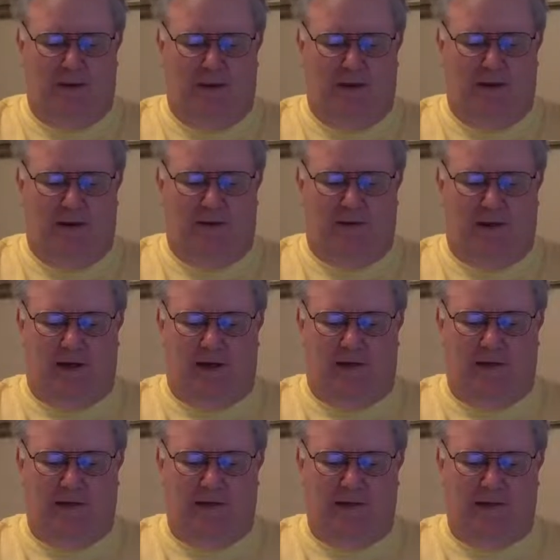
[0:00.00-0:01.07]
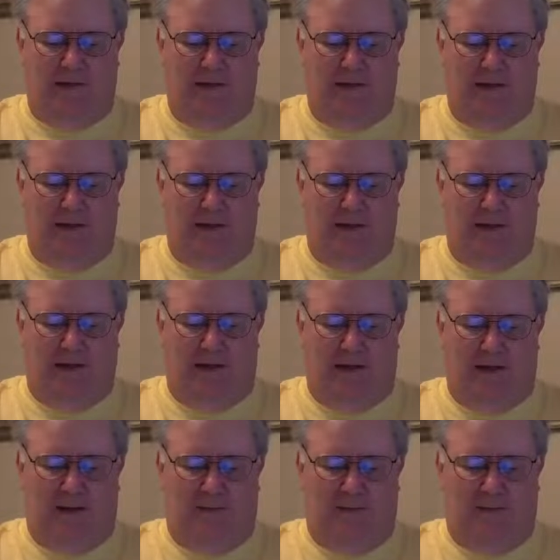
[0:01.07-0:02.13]
Okay.
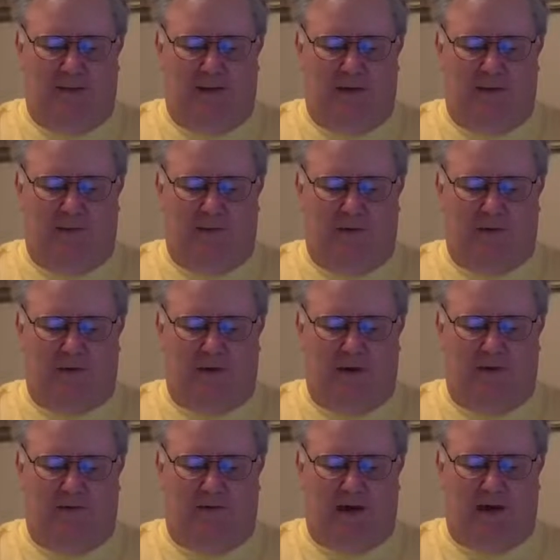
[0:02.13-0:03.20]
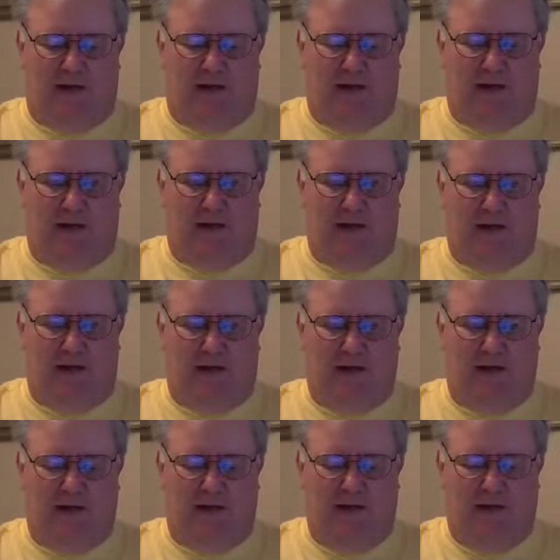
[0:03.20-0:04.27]
I'm gonna see if I
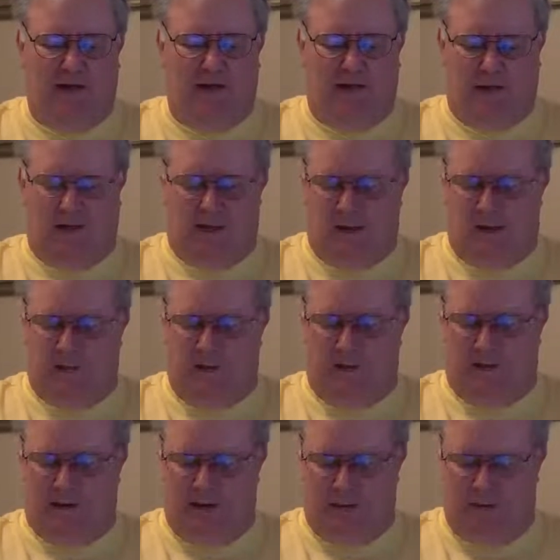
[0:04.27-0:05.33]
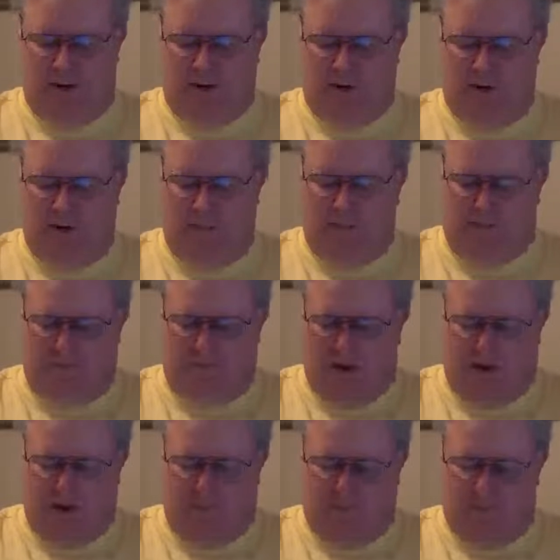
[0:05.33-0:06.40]
can. I better kill my
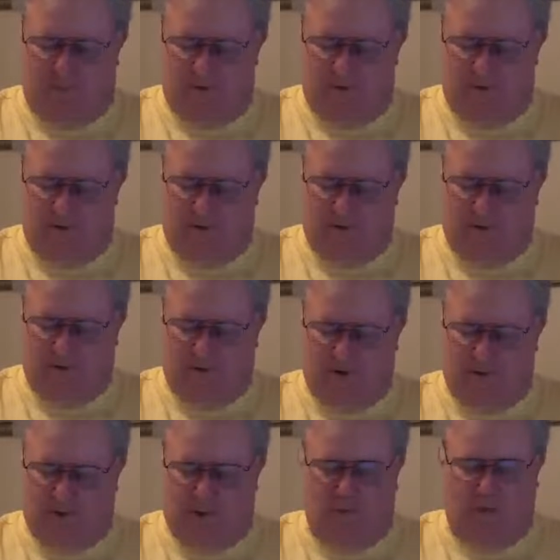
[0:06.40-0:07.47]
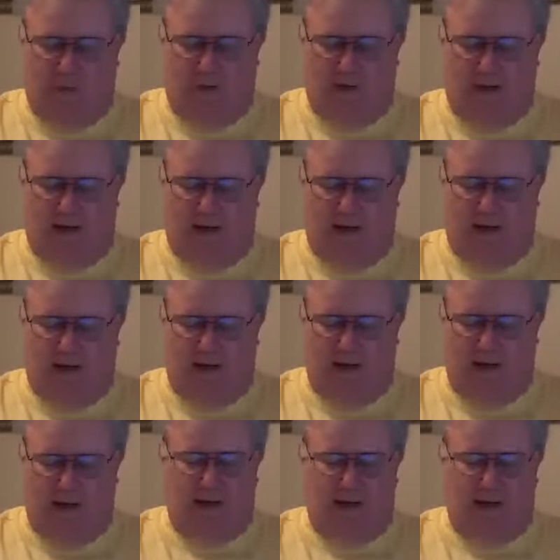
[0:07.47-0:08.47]
volume first, because if I don't do that,